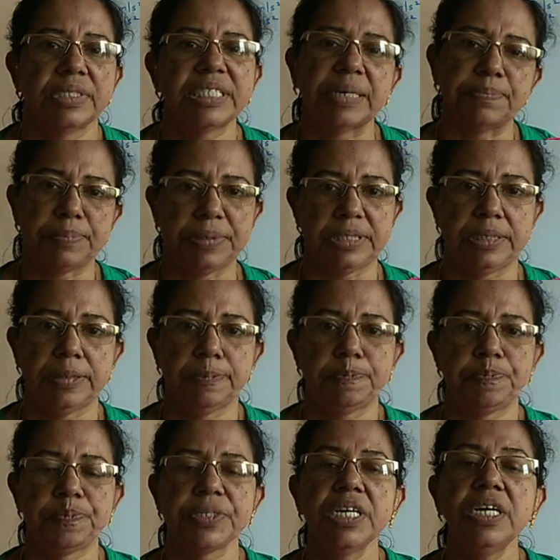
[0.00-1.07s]
sums.
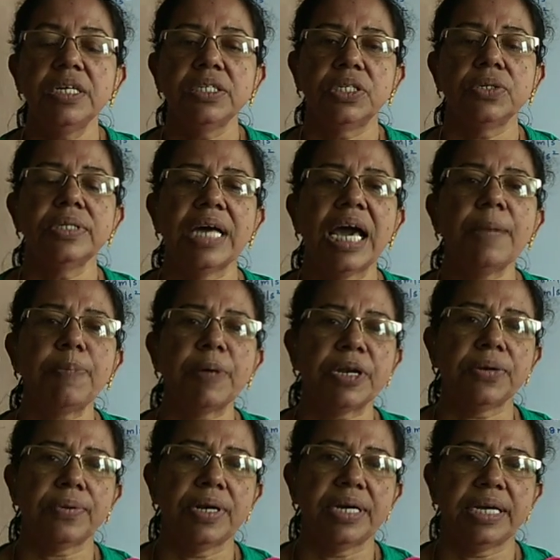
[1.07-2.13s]
So that
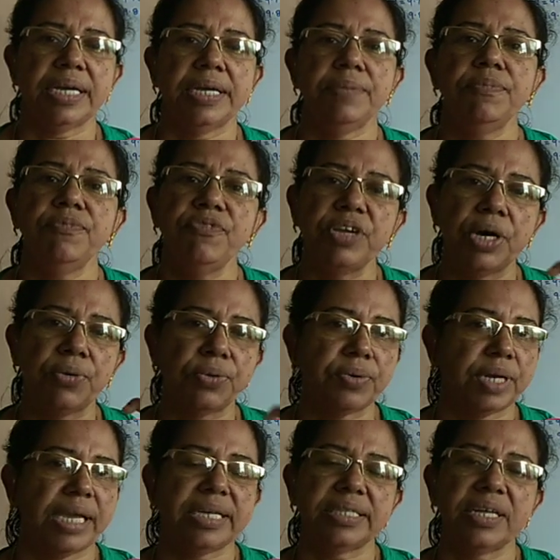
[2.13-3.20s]
particular time, we have to
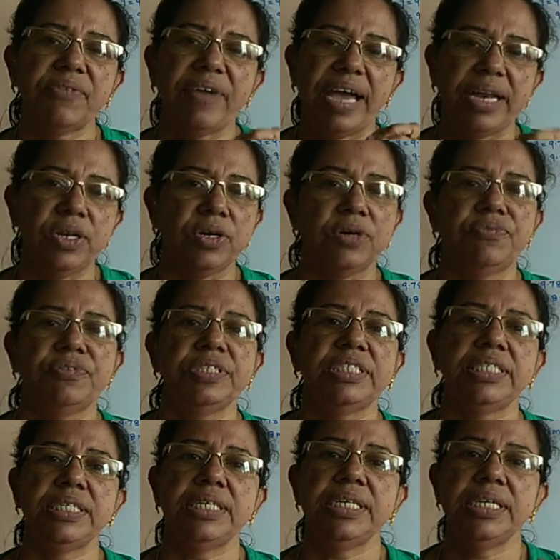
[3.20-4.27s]
take the value of
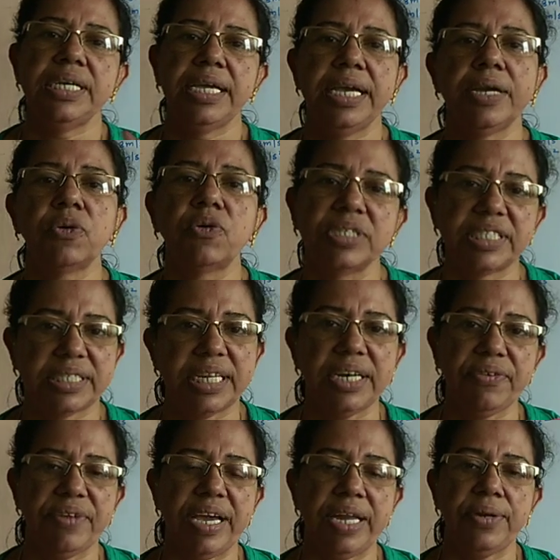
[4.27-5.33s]
G, a
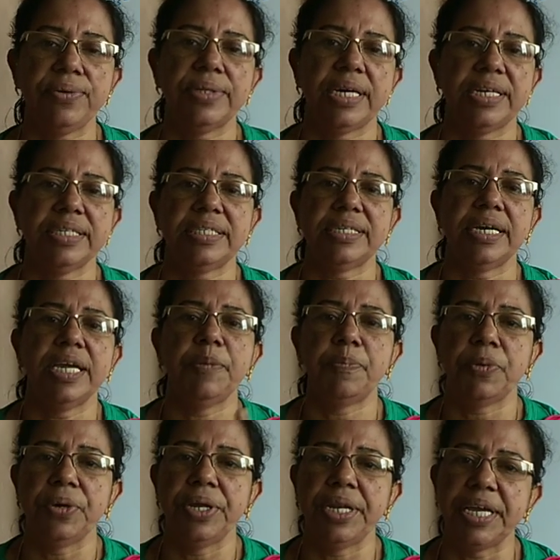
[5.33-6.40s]
constant value, that is
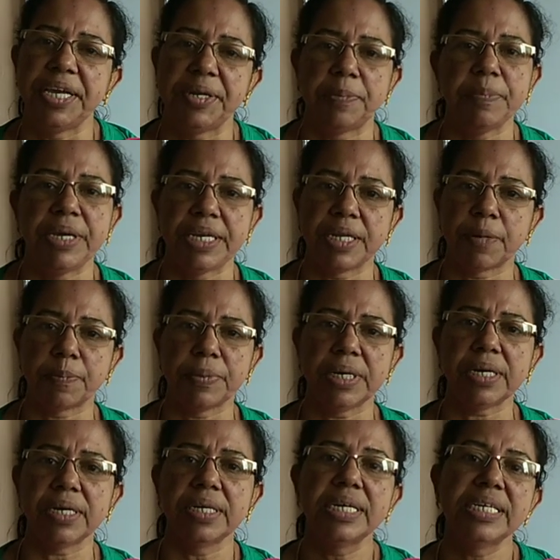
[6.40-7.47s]
9.8 meter
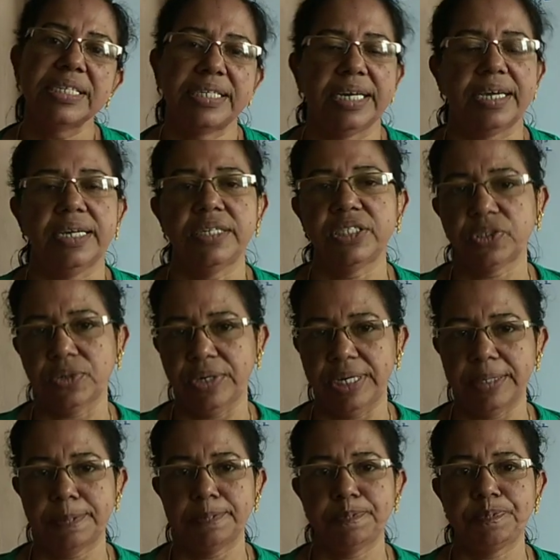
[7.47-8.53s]
per second
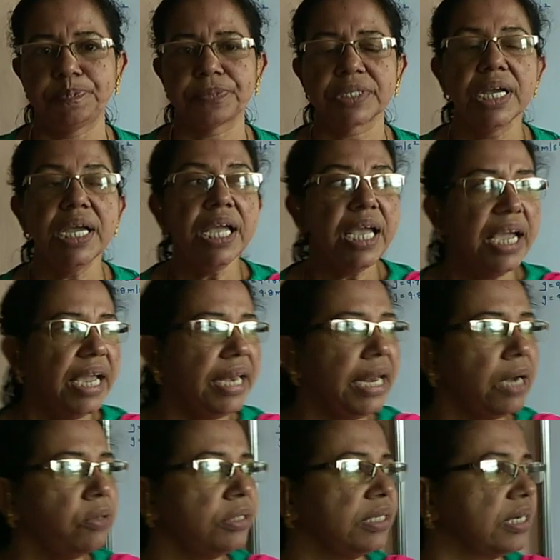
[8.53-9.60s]
square.
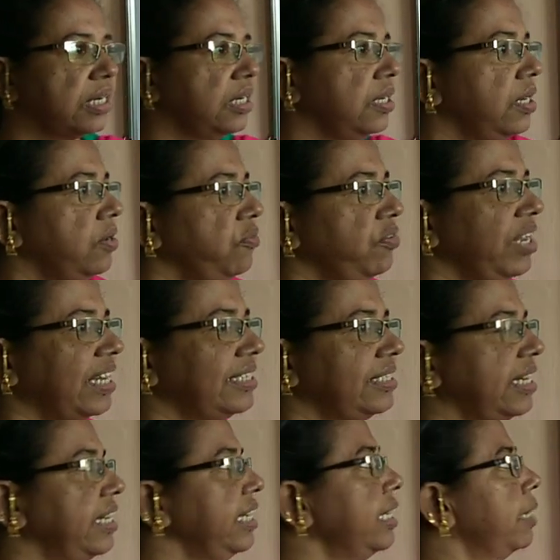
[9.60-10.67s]
Now children, we are
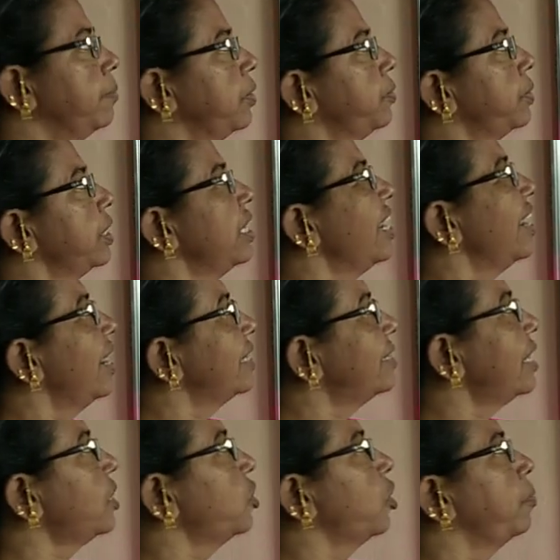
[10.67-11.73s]
studying about
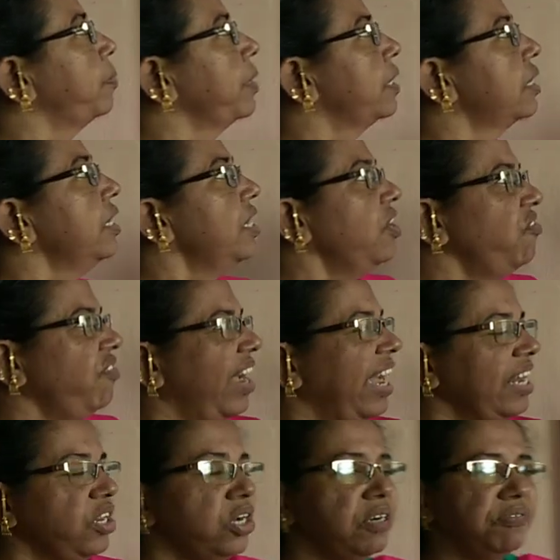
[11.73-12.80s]
other topic.
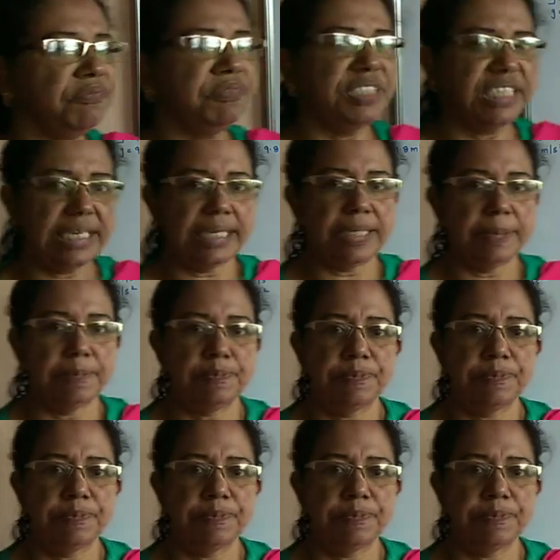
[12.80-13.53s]
Value of G